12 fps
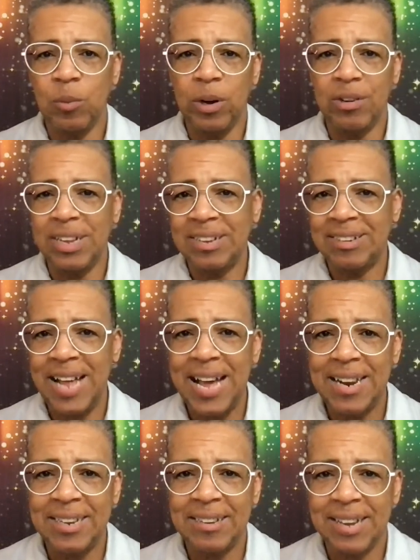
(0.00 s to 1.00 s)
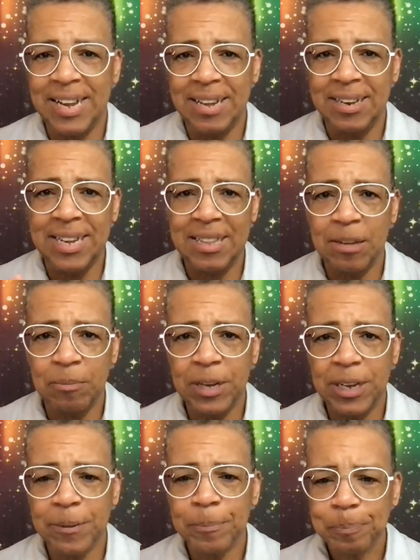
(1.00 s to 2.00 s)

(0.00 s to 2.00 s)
where there's sadness and in the pit.